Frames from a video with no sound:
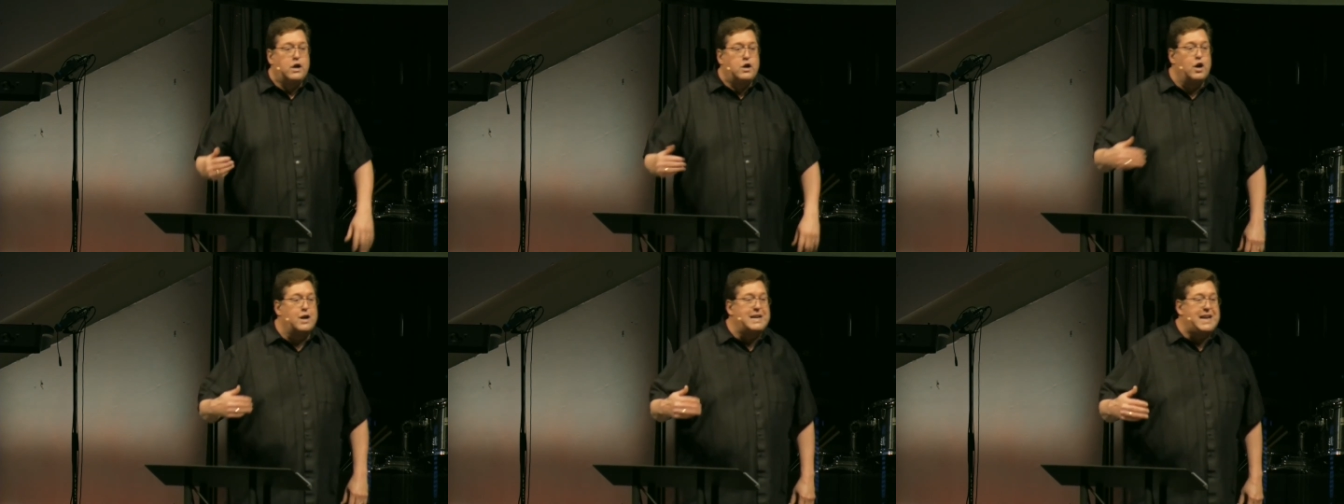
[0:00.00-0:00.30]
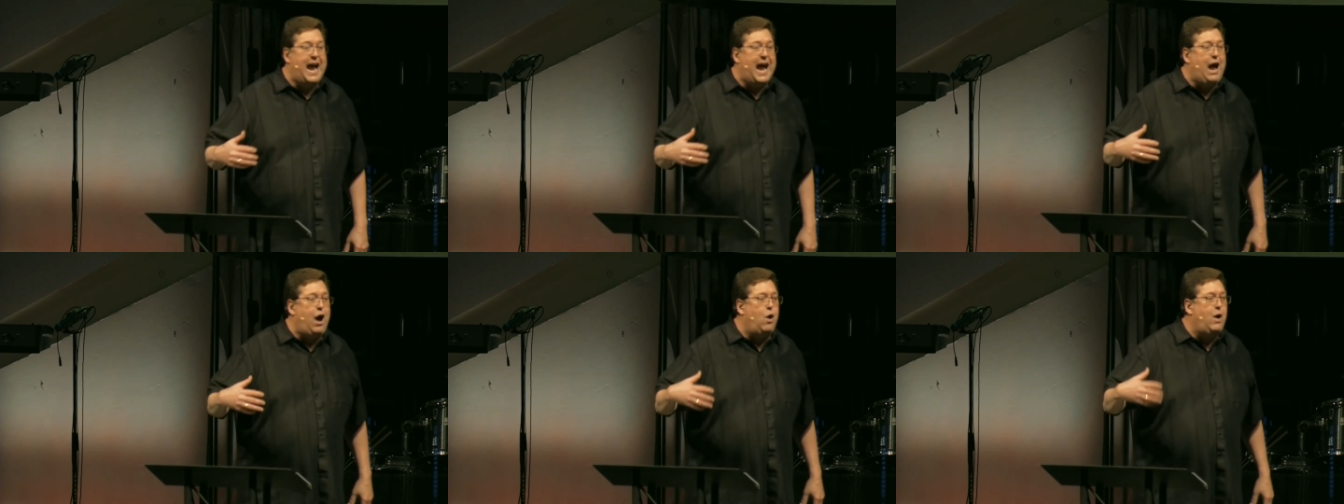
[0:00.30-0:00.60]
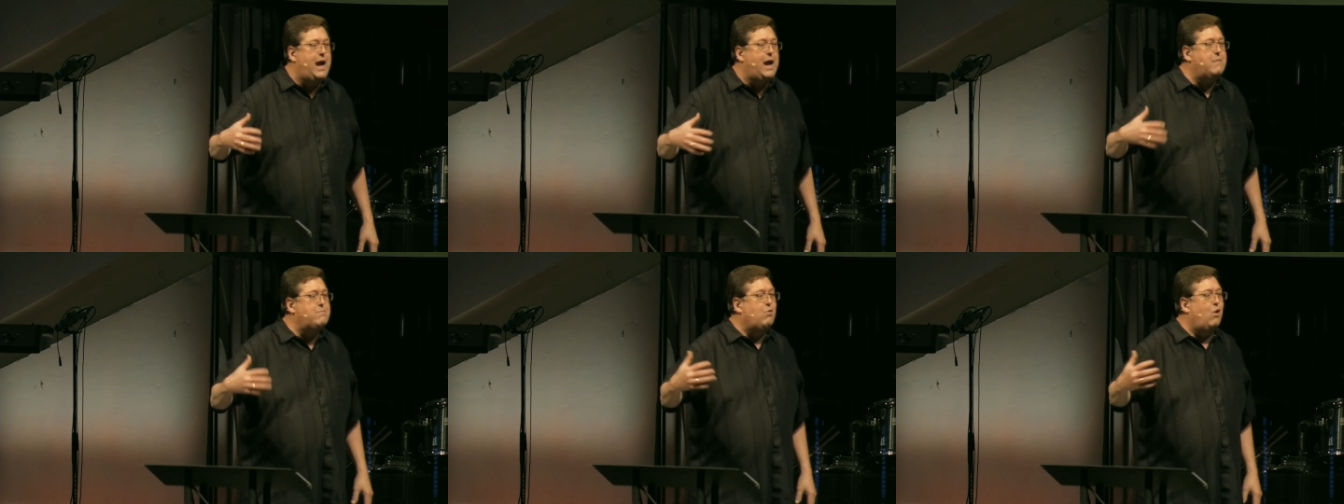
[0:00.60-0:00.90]
You're
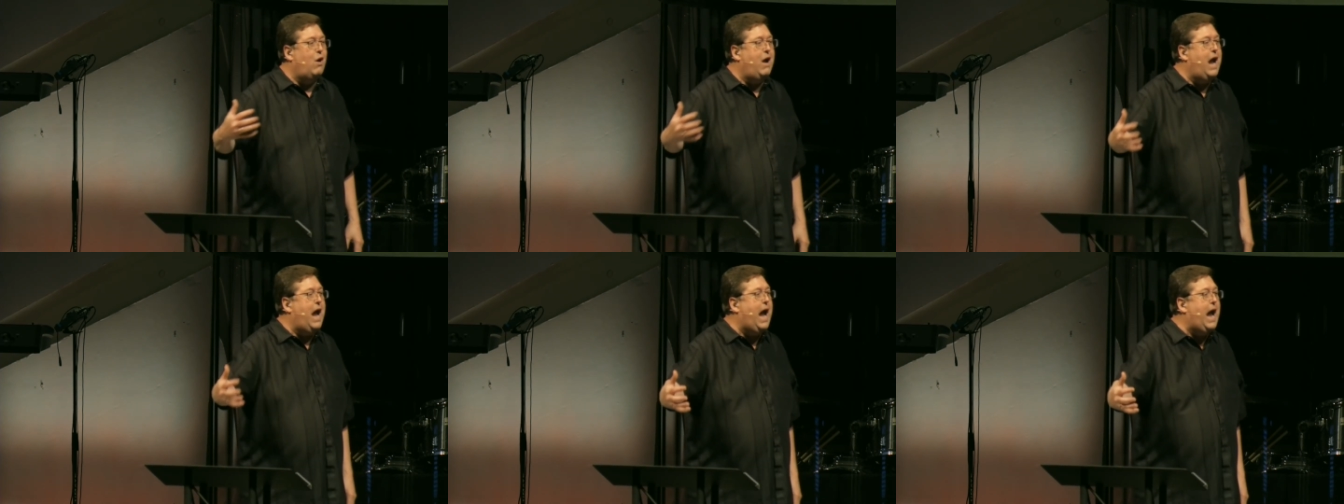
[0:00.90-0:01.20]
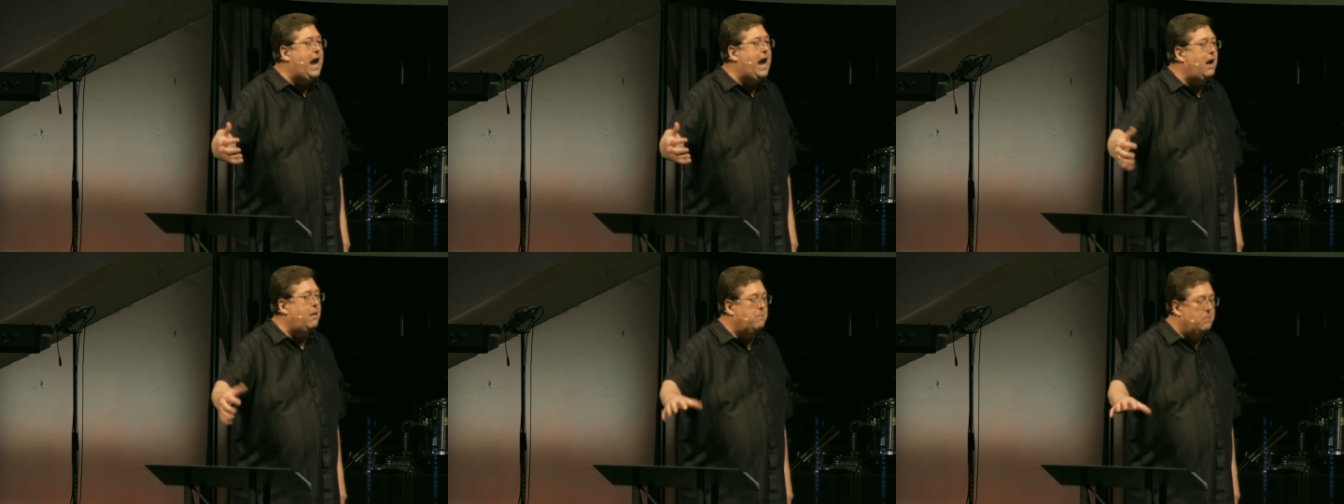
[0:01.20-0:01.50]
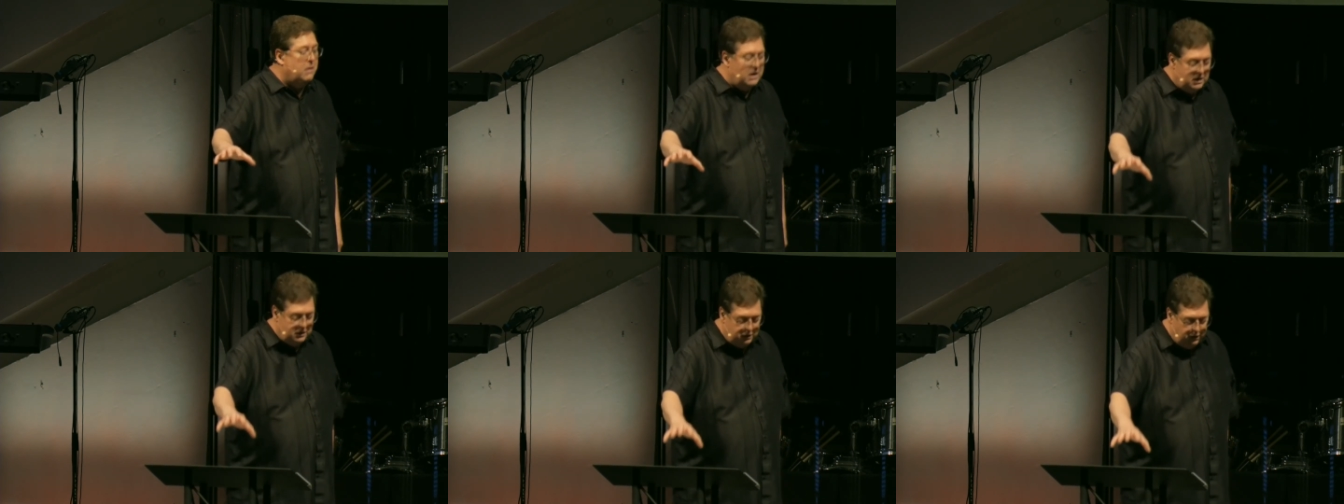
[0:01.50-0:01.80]
now
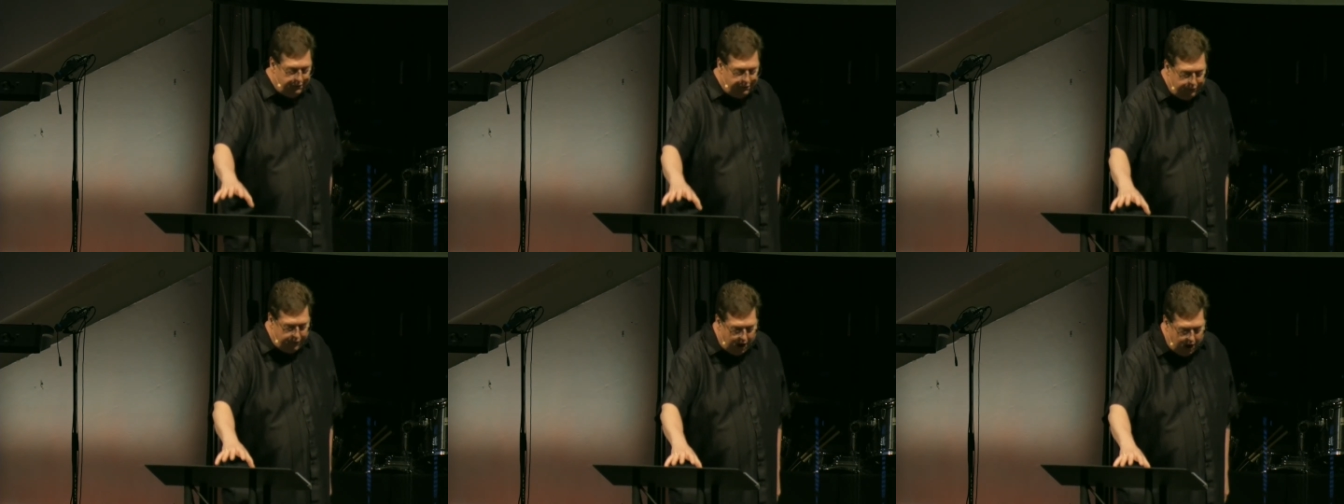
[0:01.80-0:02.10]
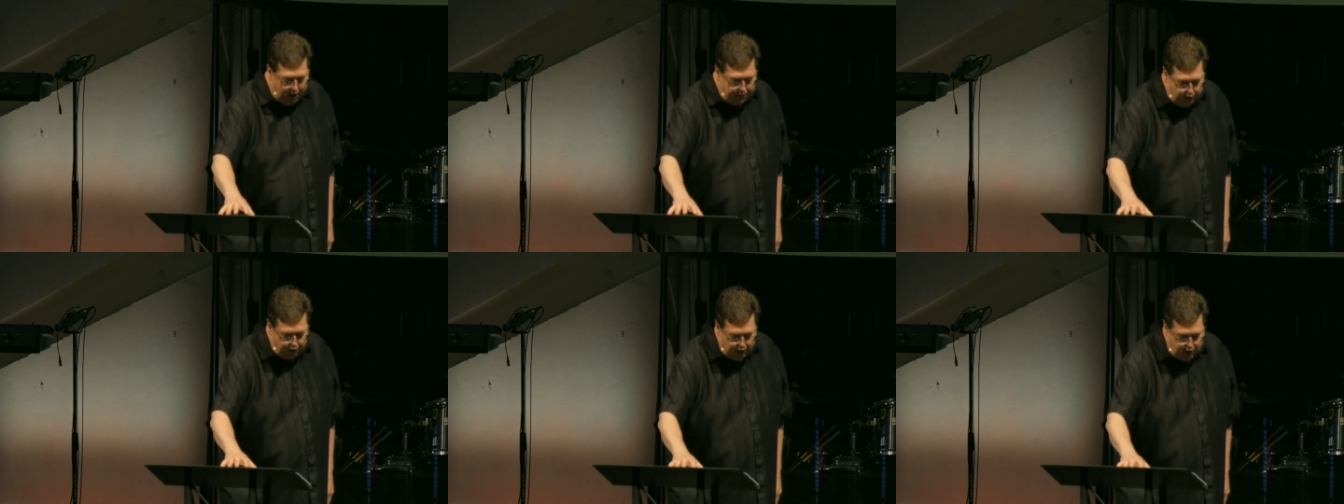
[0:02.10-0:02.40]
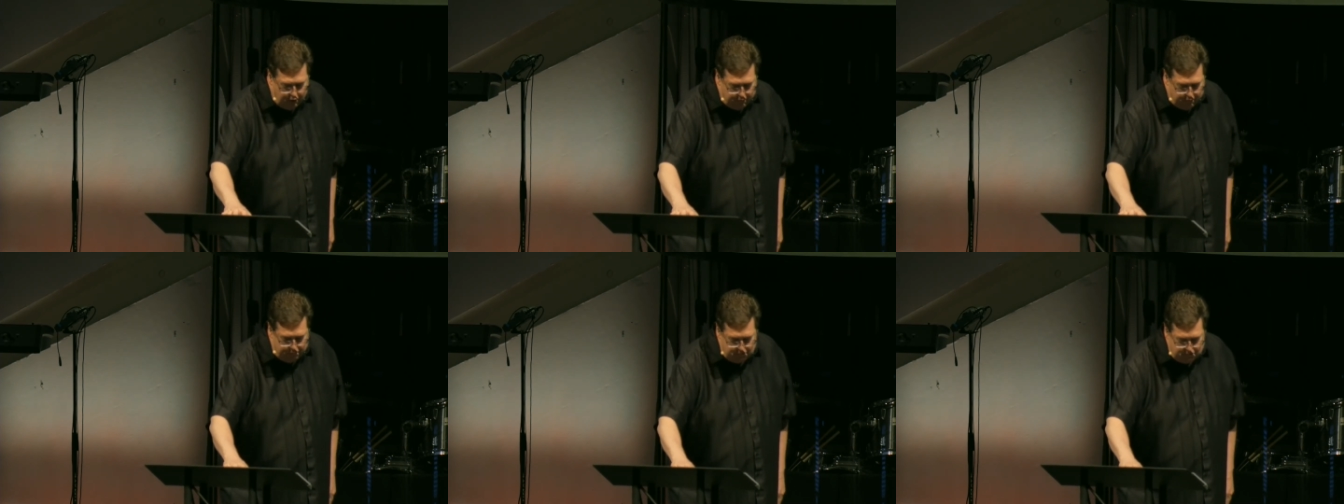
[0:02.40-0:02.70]
Abraham, the
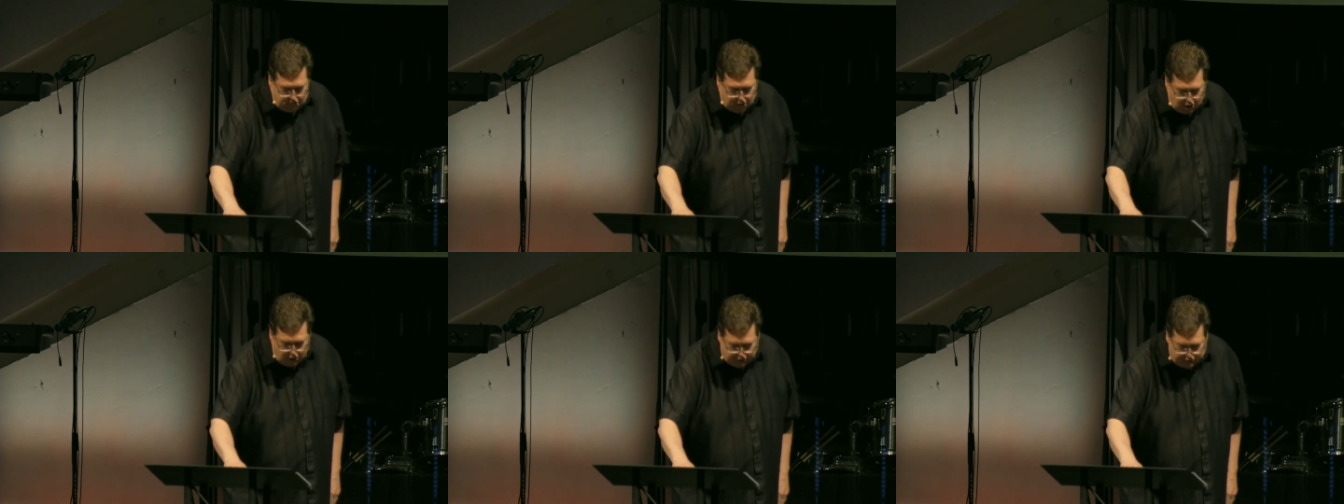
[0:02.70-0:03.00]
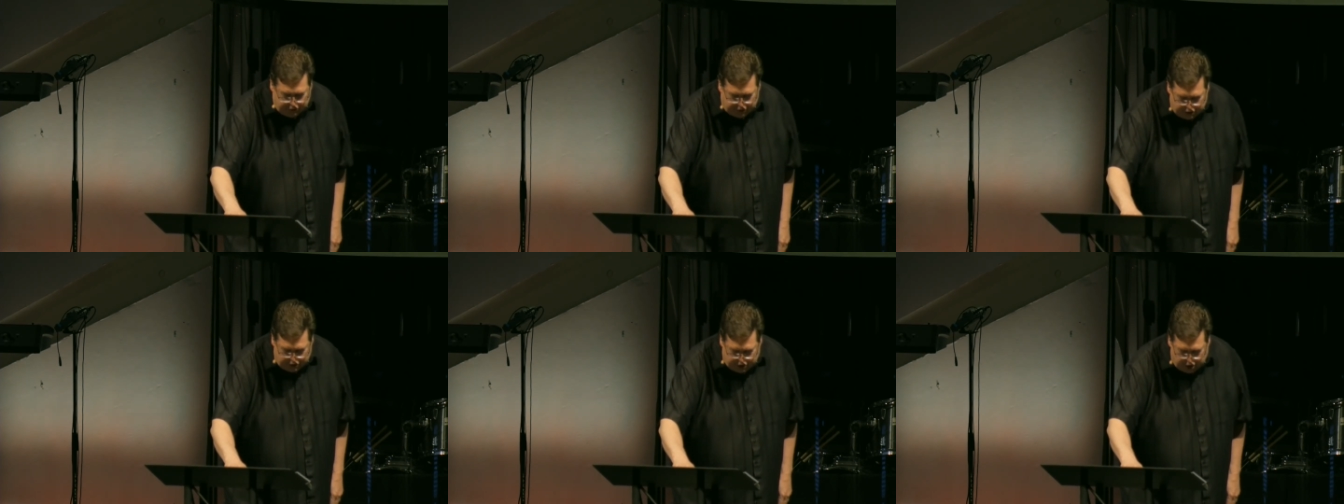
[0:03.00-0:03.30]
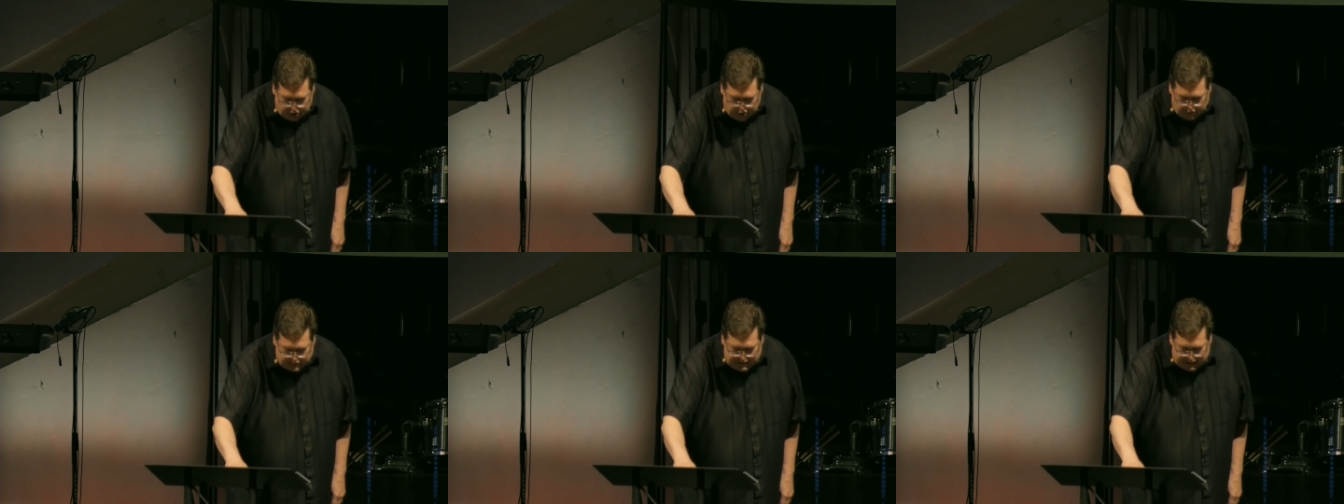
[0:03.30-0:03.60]
father of
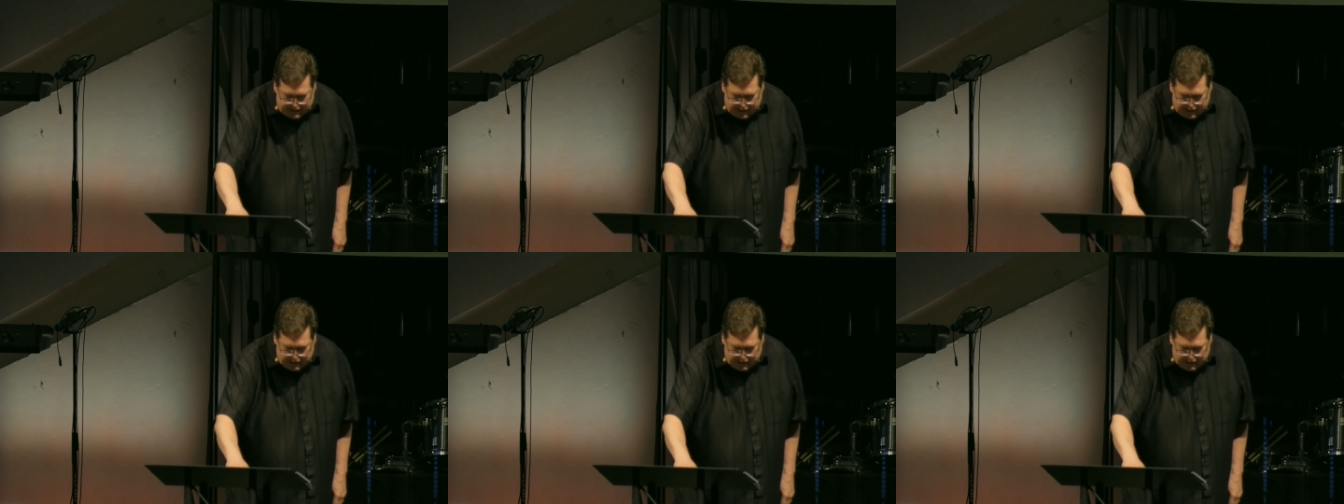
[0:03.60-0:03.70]
multitudes.